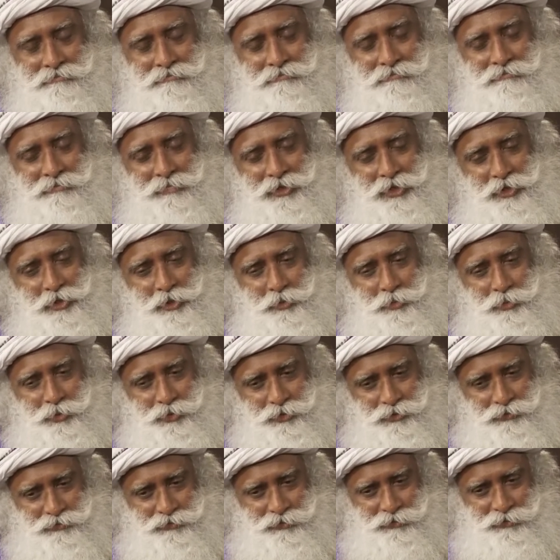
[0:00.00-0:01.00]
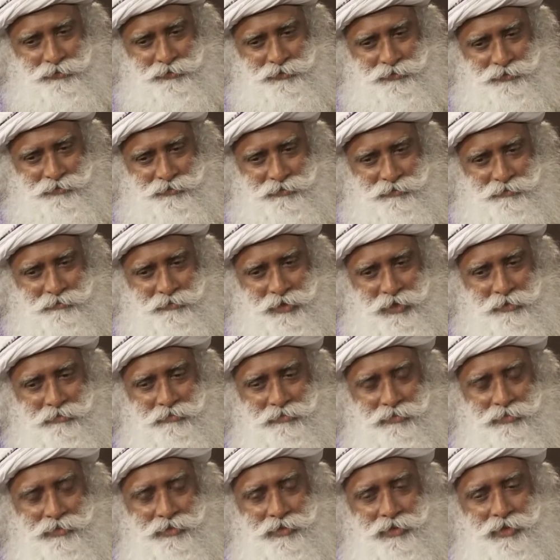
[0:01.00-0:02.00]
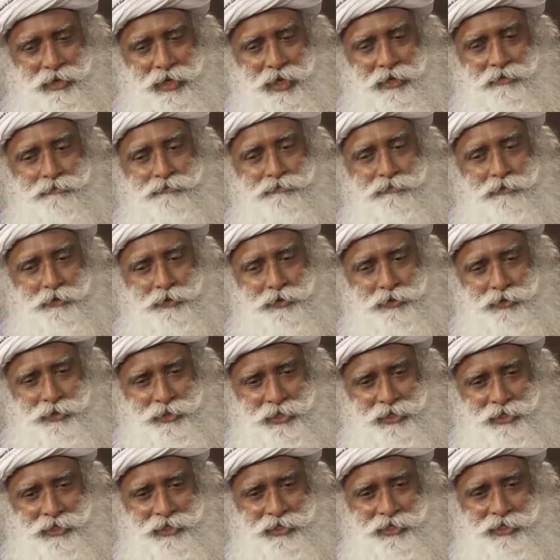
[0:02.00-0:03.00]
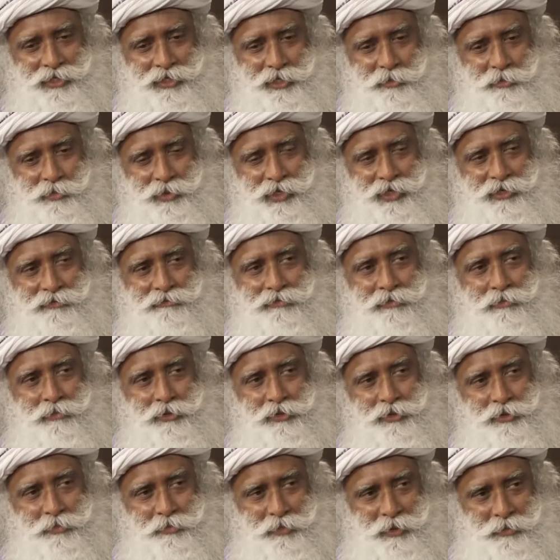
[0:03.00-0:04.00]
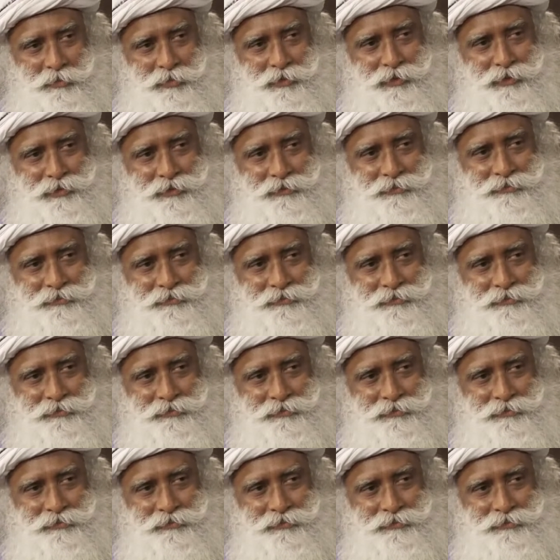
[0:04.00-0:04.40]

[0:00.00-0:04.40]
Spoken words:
Most beautiful, but unfortunately crippling for most people.